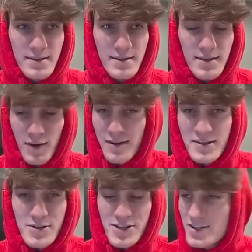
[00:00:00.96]
Okay, so
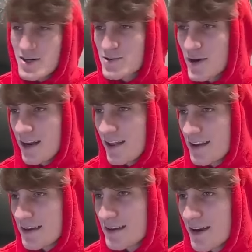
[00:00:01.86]
we're just going to jump straight into
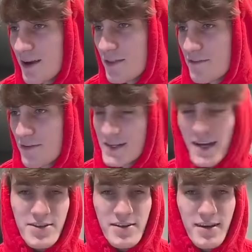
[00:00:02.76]
this. So the first
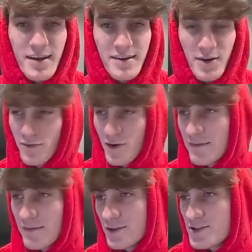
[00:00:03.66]
section is over
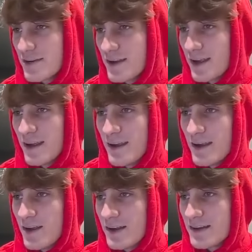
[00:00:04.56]
evolution.
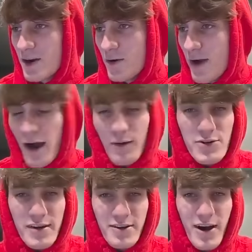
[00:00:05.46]
So how would you
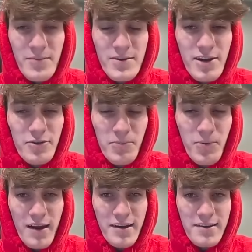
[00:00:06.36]
describe the general
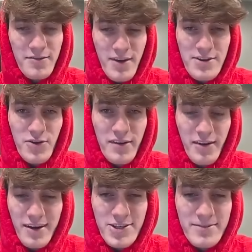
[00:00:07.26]
process of natural
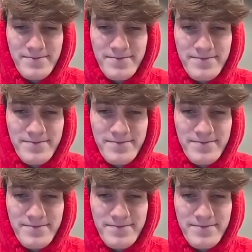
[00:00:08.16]
selection?